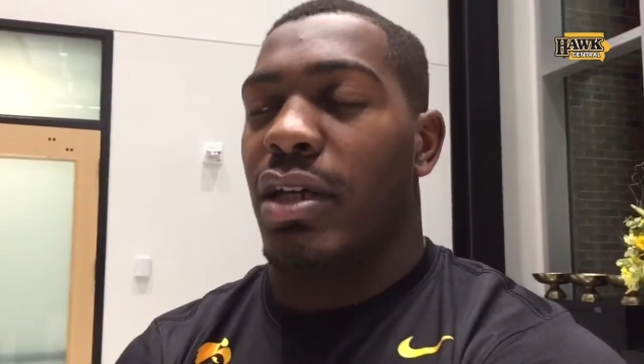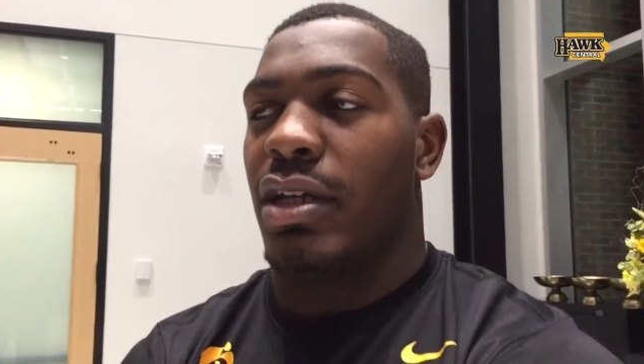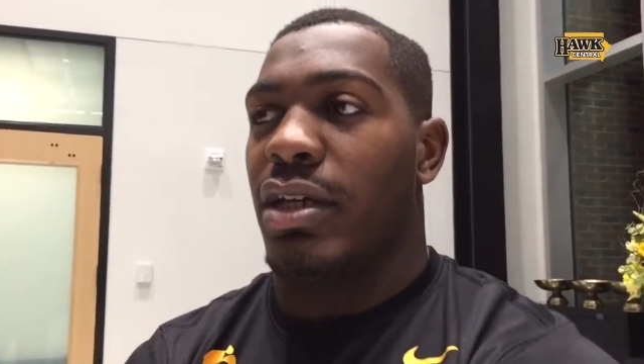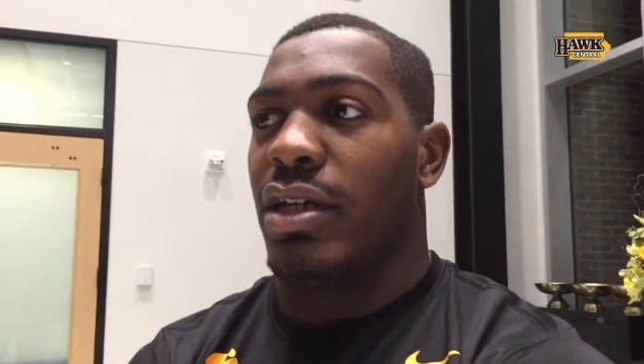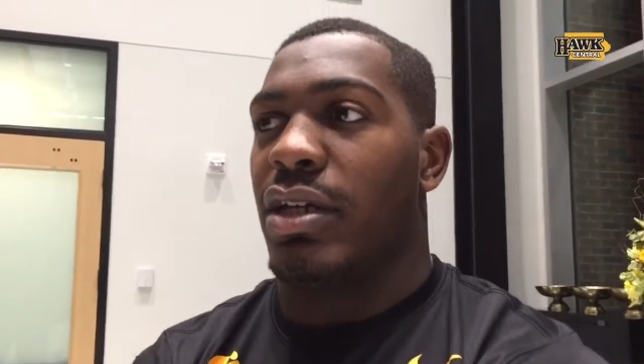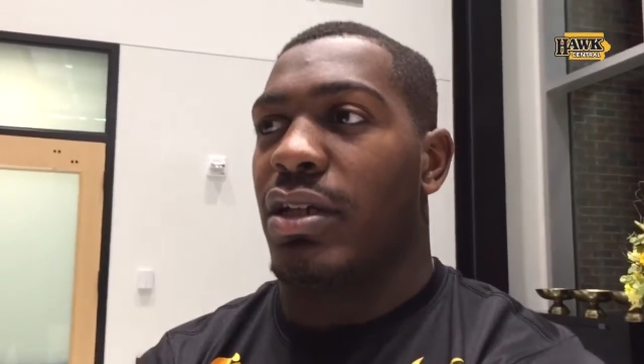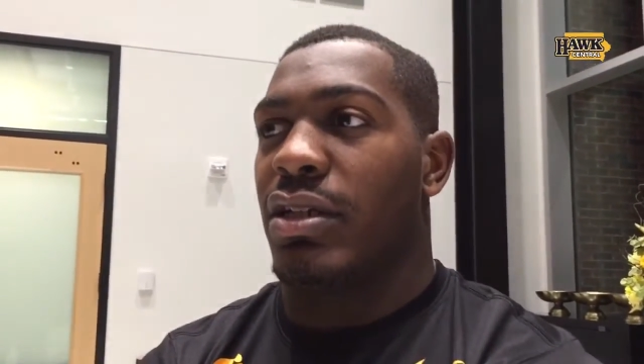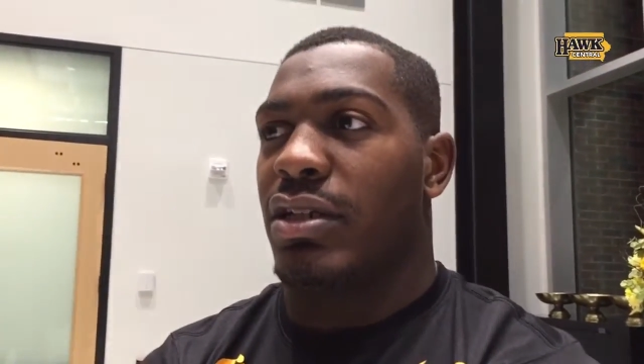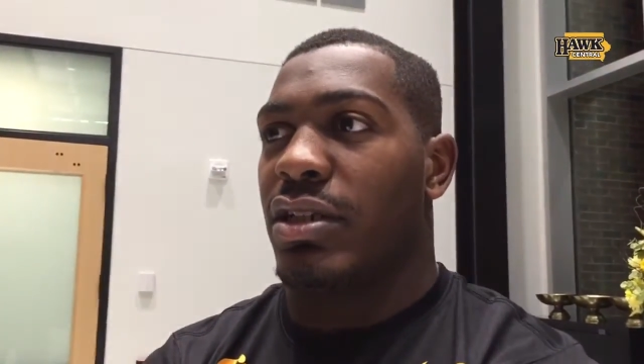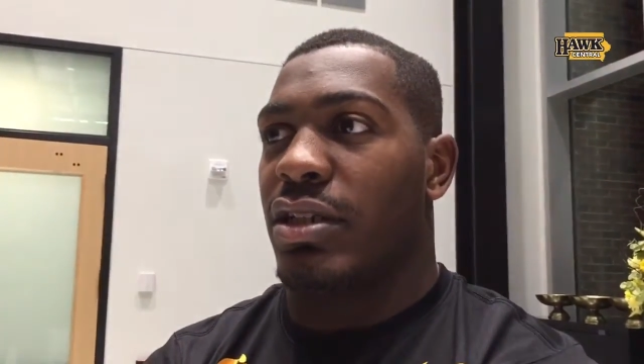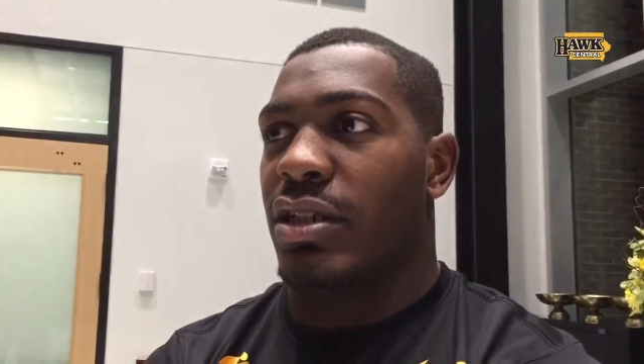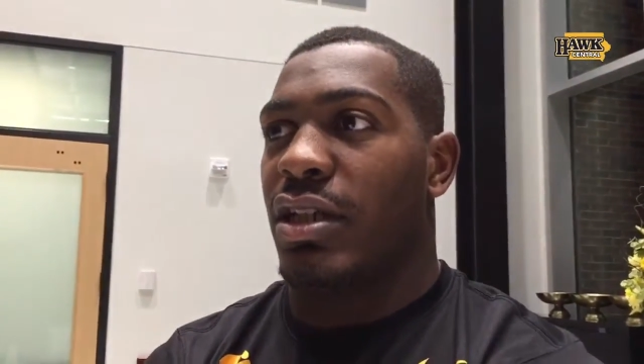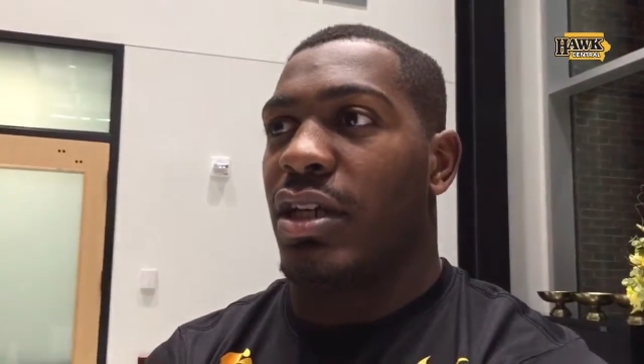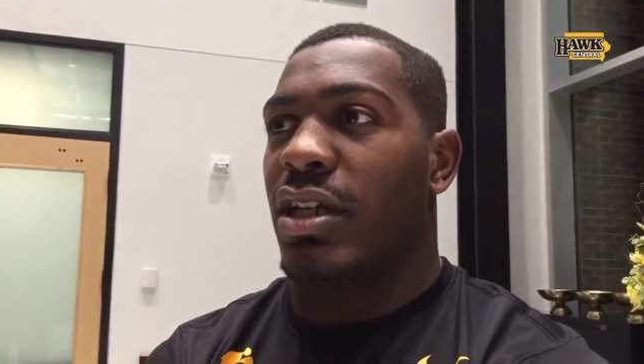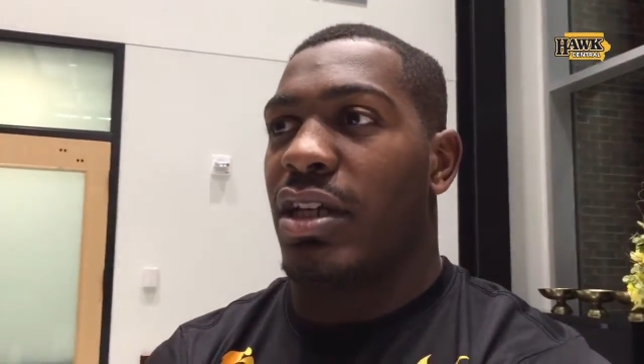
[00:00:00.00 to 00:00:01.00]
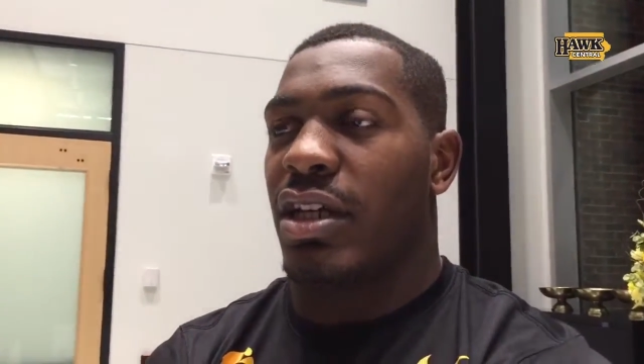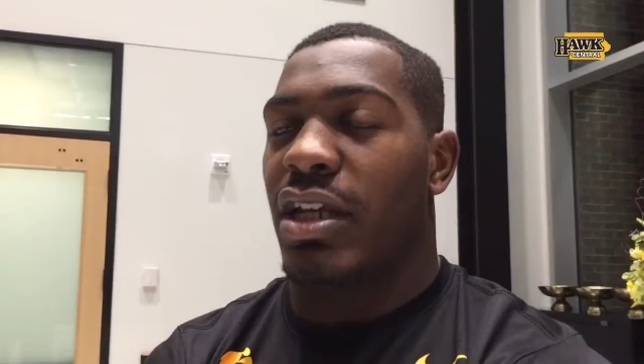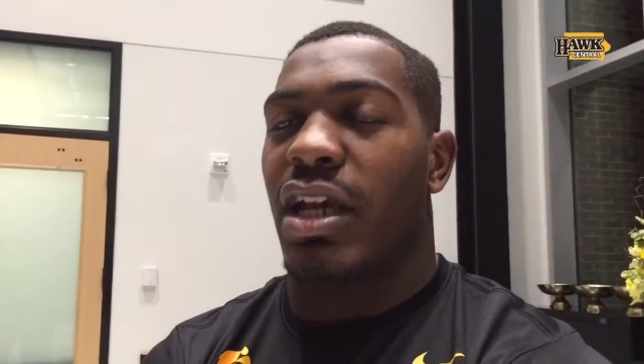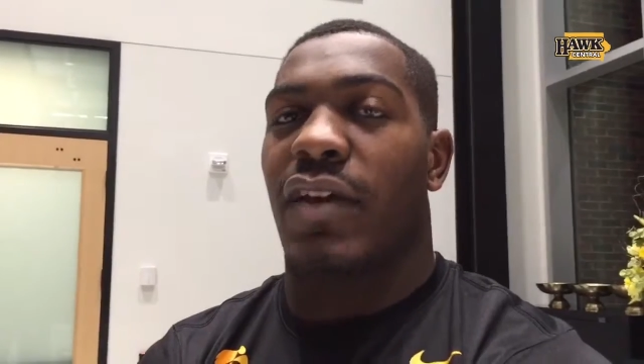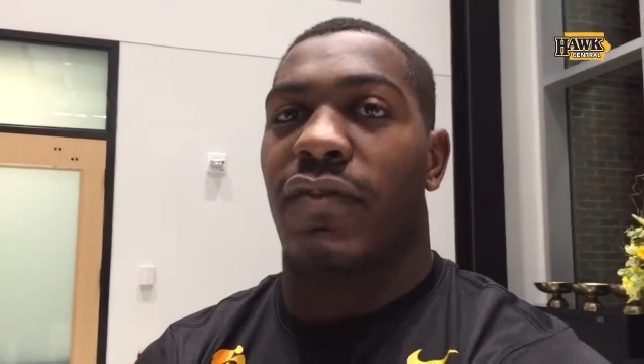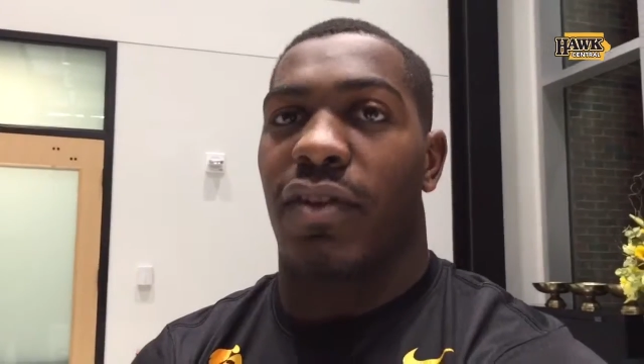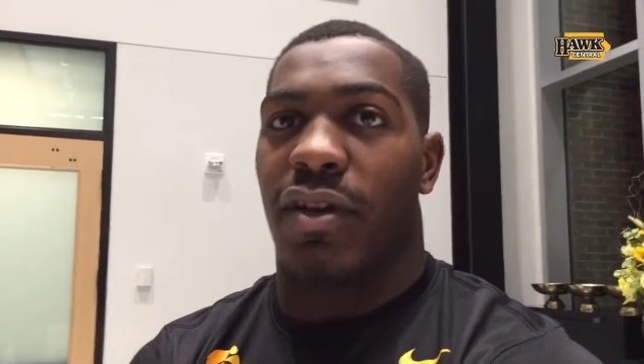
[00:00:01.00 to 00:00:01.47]
and uh, and
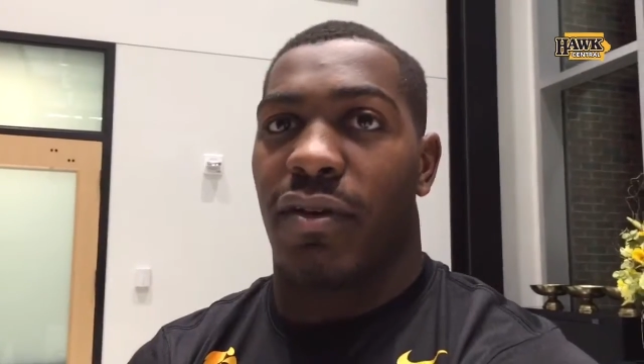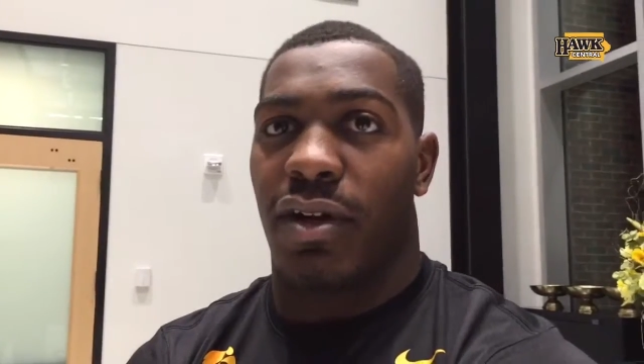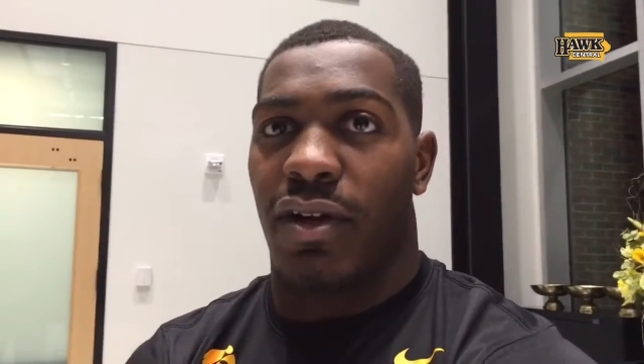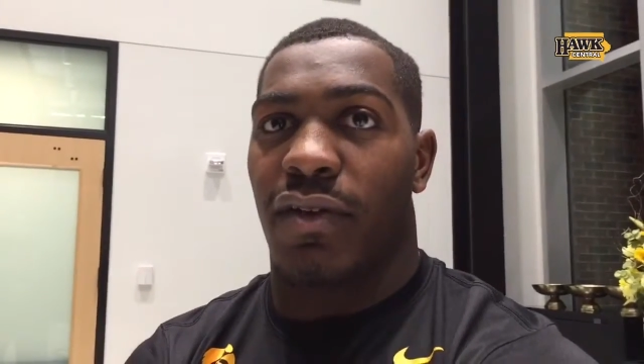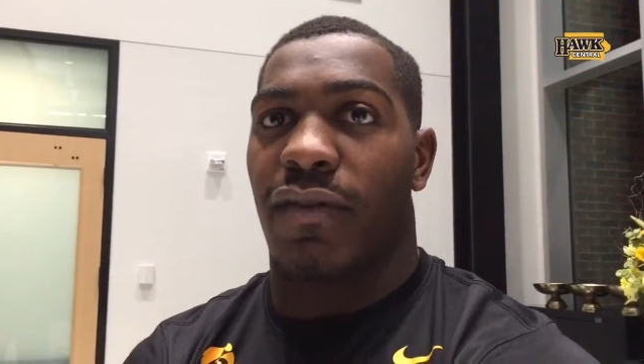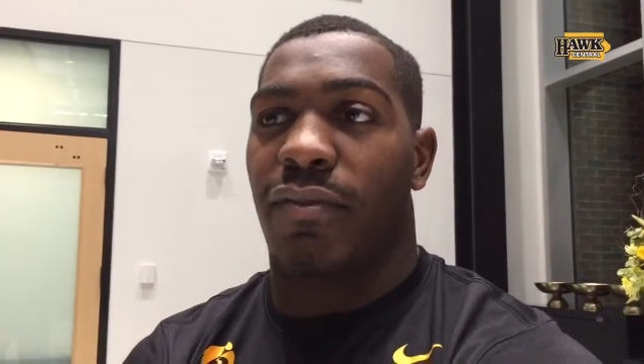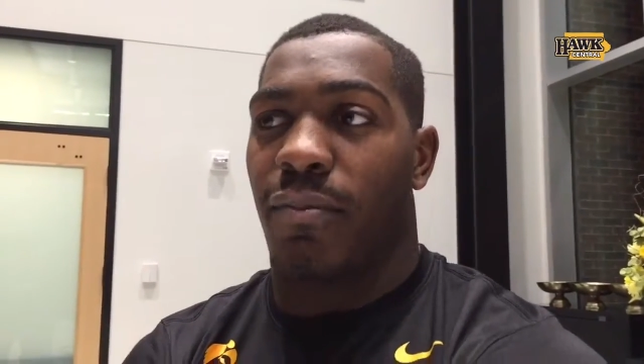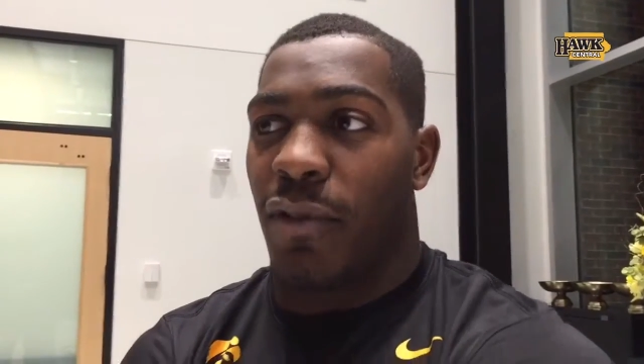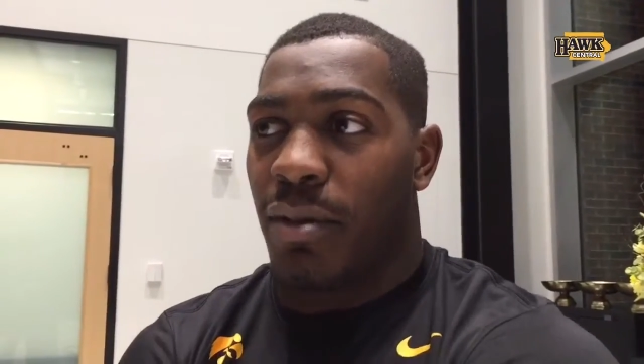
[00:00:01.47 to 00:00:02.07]
have our our,